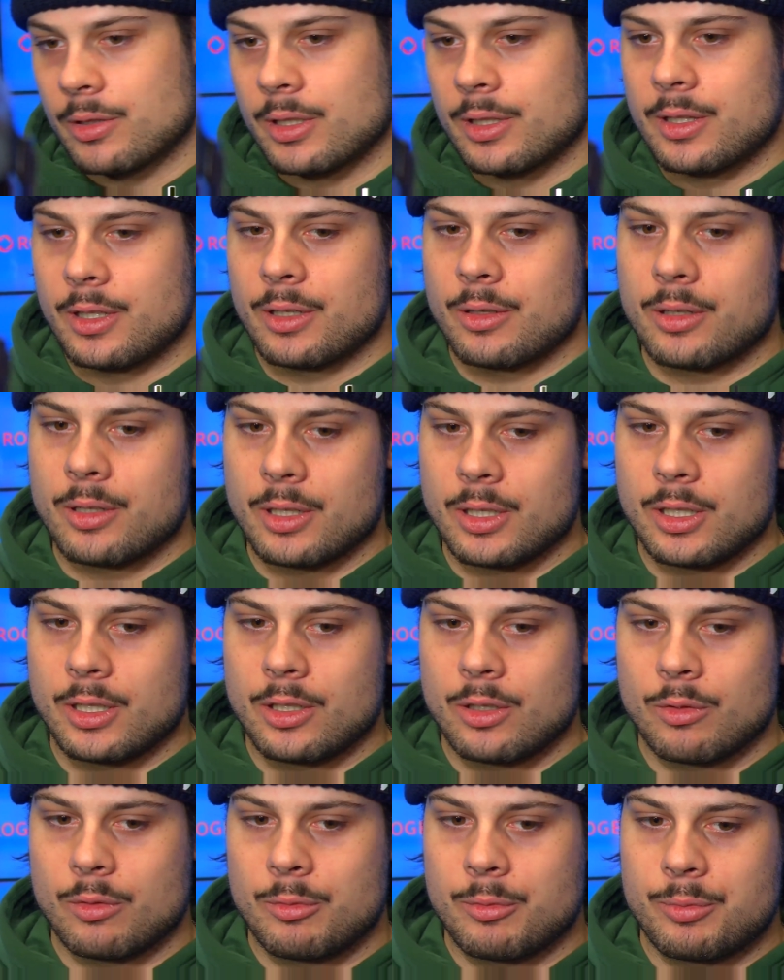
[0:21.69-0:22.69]
I think we've
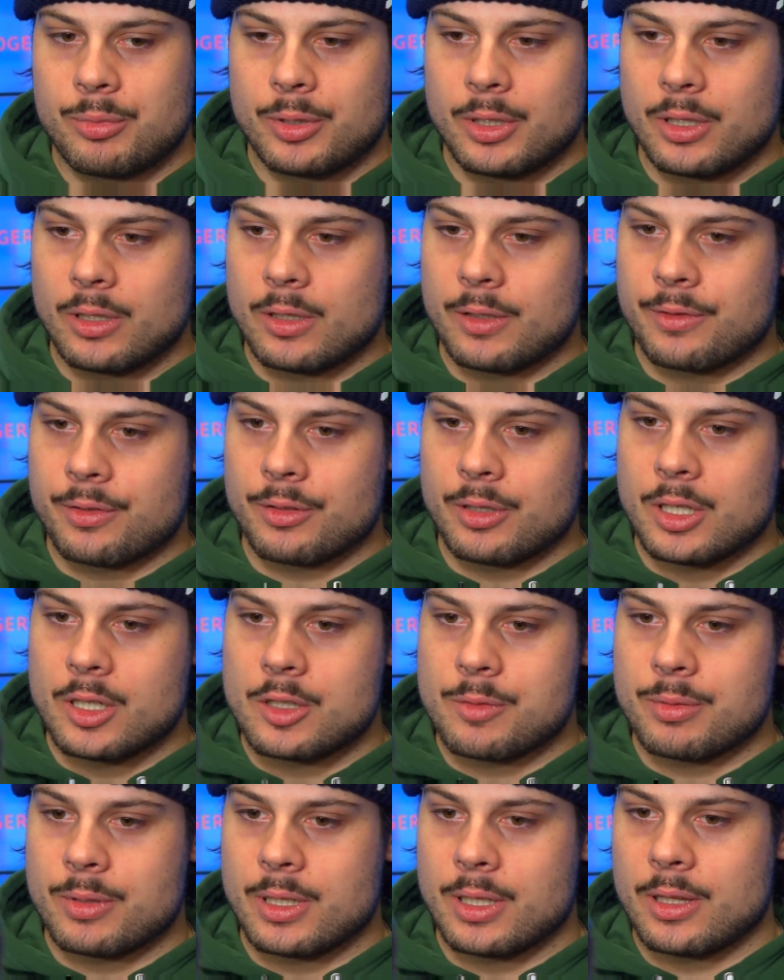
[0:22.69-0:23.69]
been pretty good off the
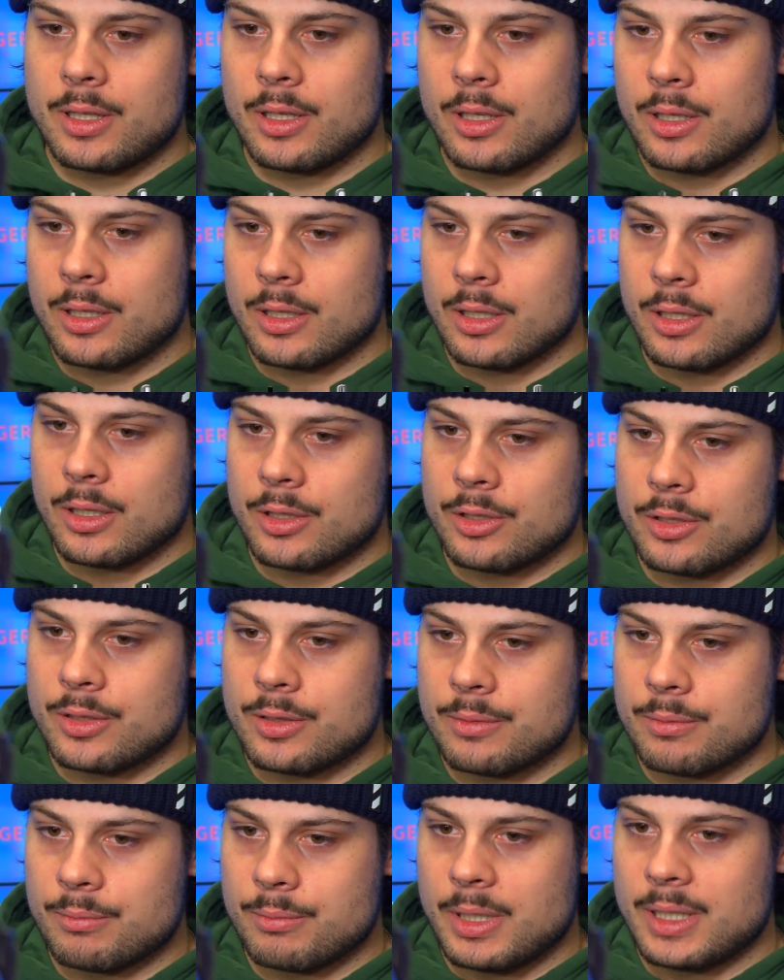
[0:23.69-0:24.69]
rush, but I think
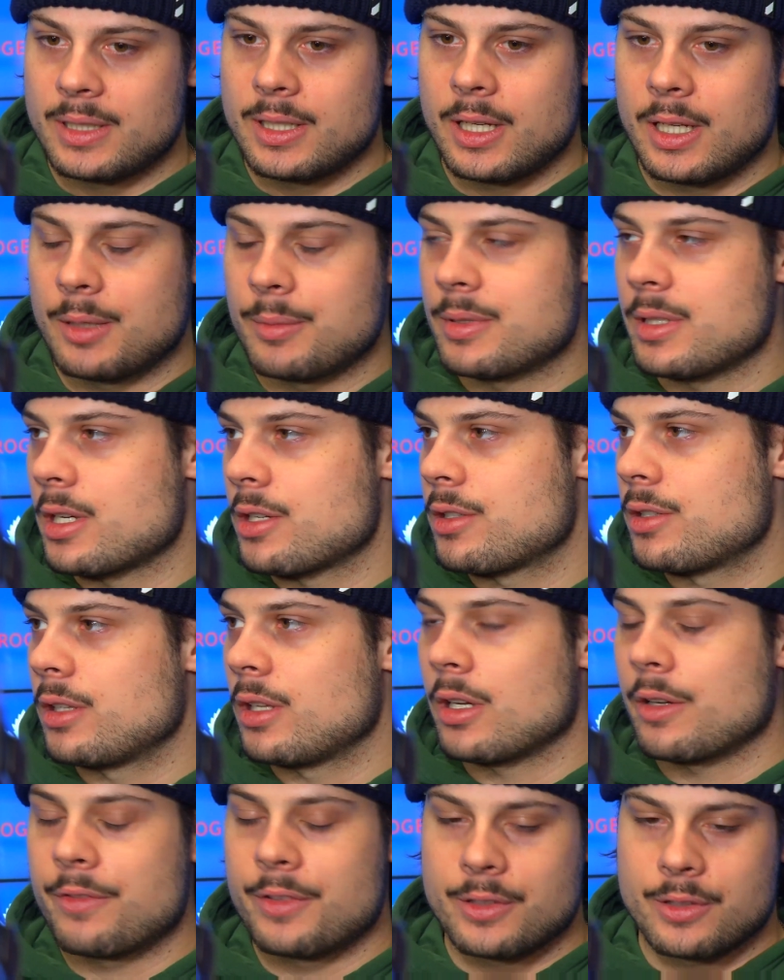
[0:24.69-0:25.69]
just maintaining possession in
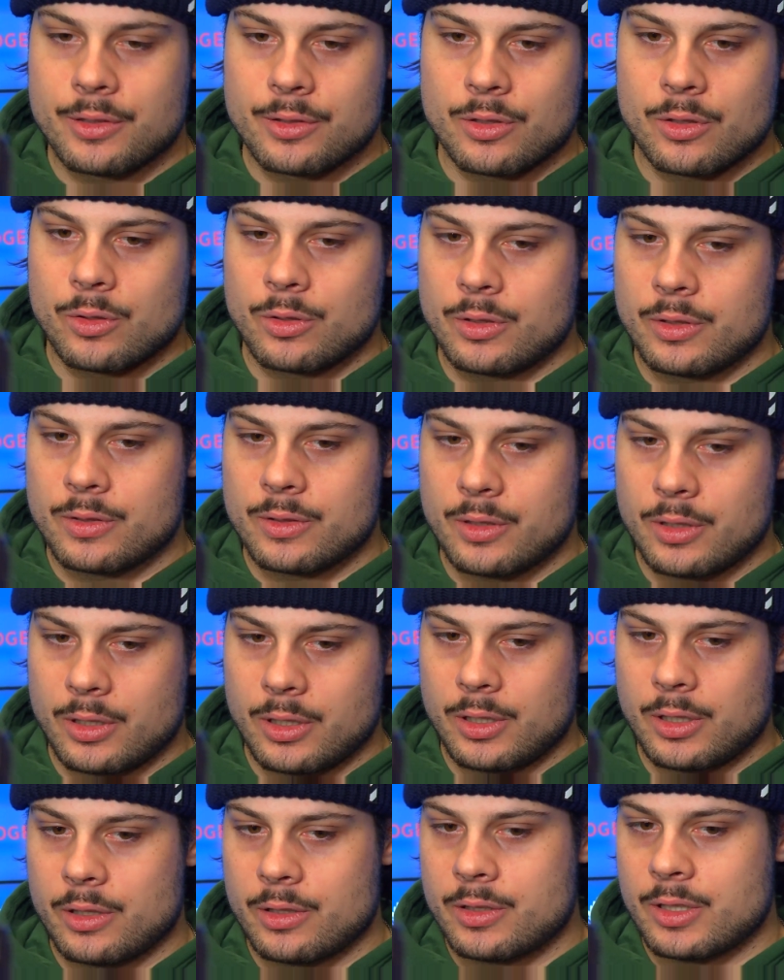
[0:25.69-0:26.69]
the offensive zone is
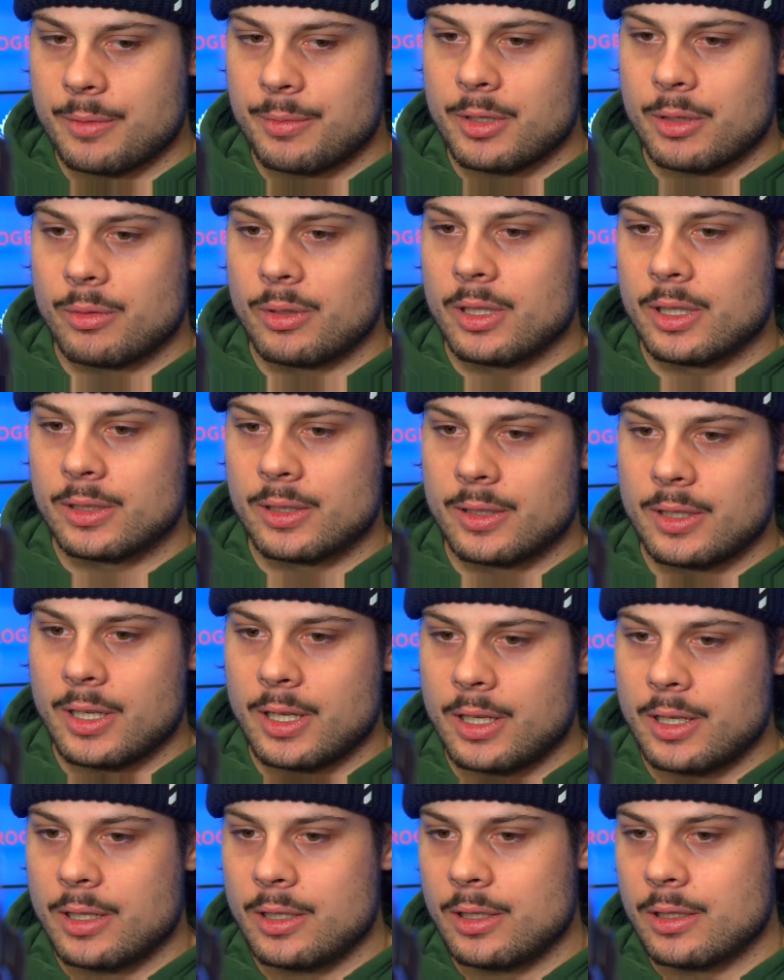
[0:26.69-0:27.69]
another step that we'd like to
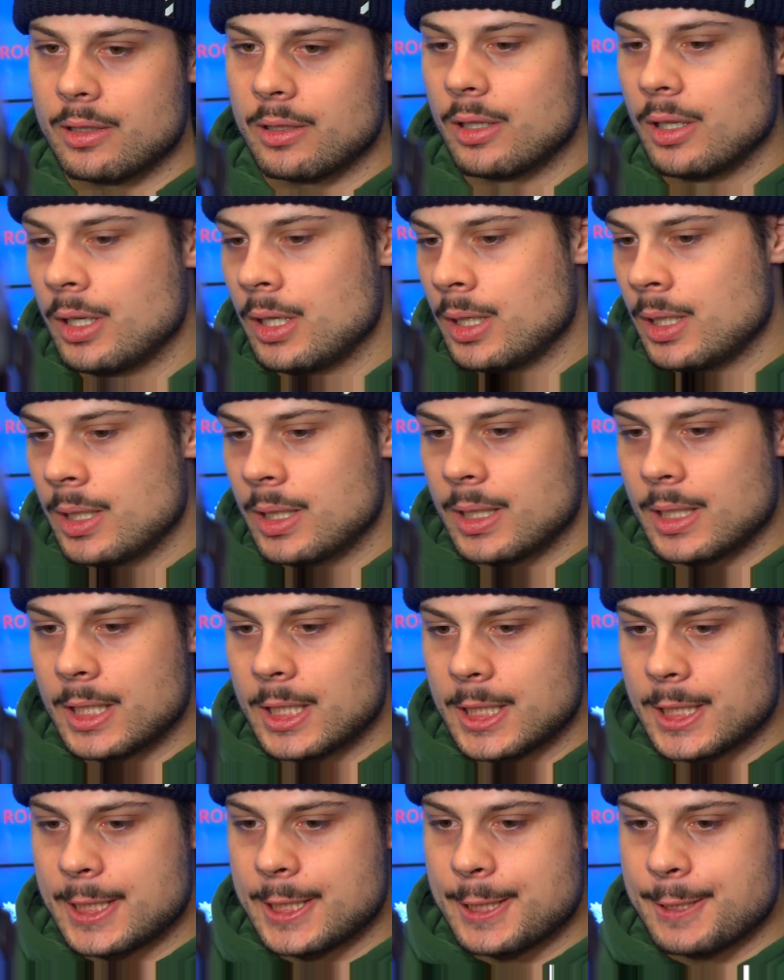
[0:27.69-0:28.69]
take in,
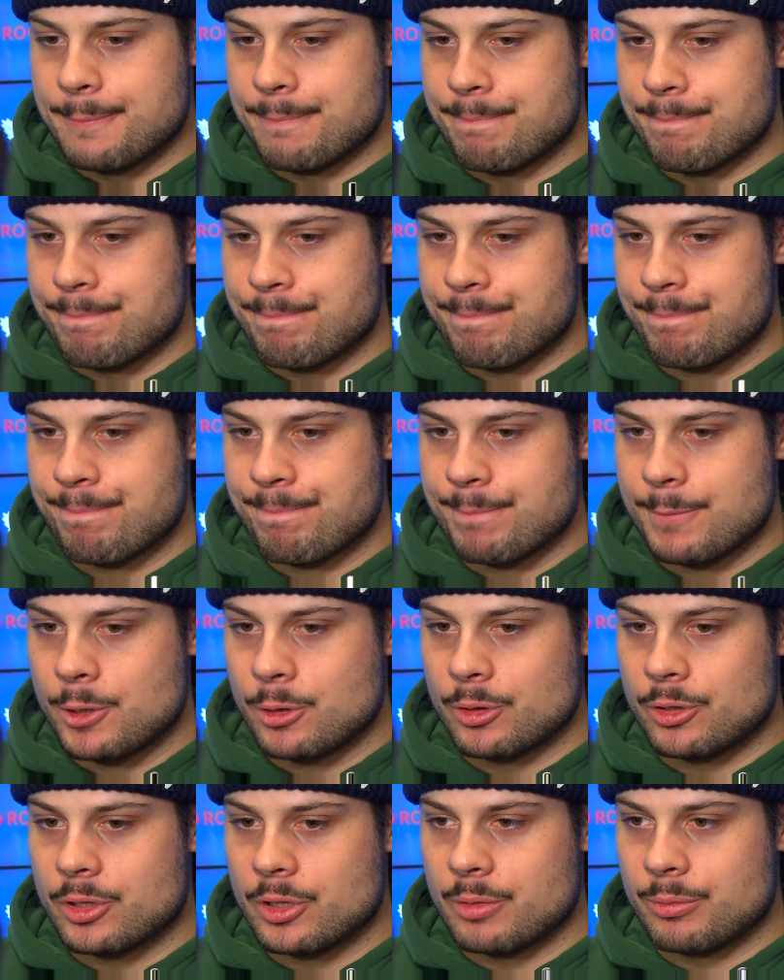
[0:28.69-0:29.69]
and
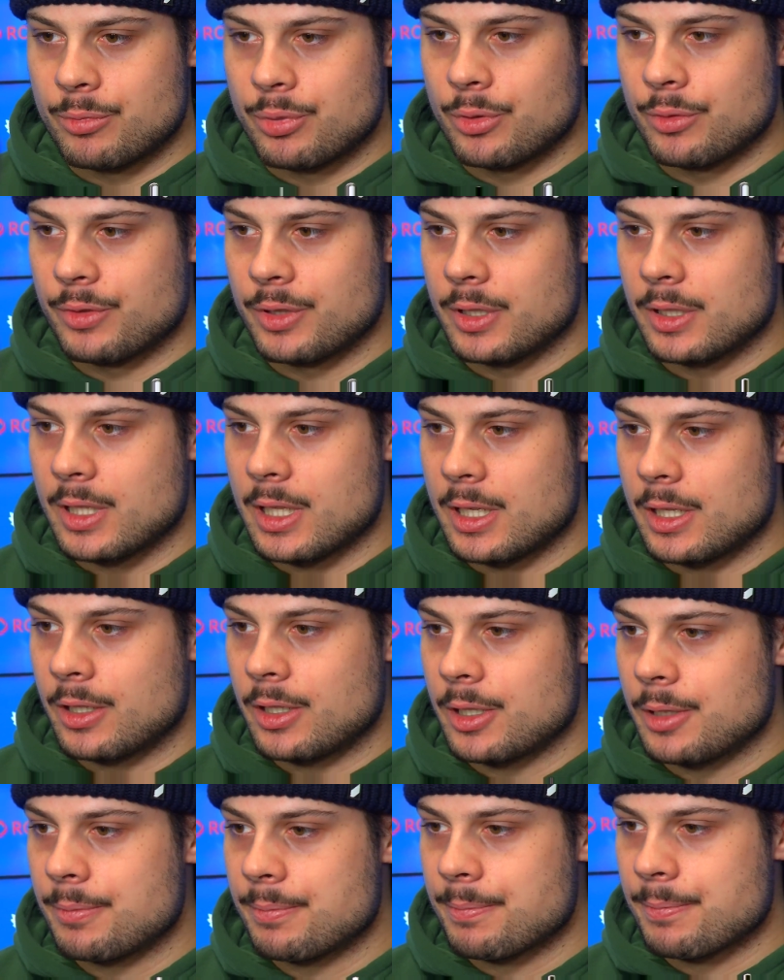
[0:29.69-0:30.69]
just improving in that
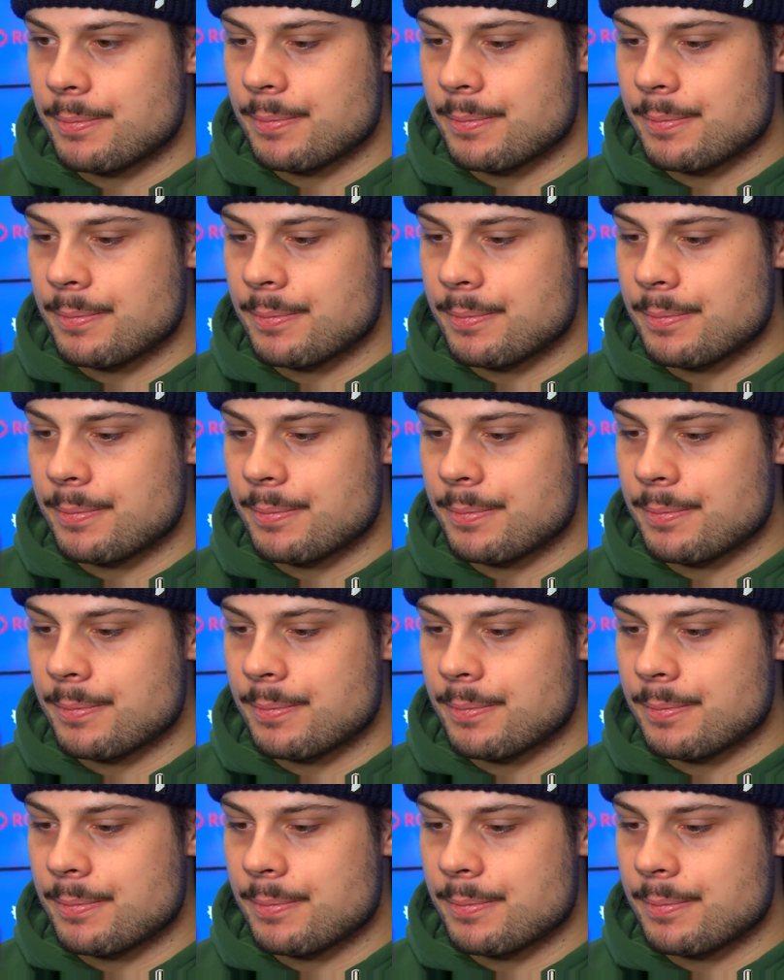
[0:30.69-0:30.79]
area.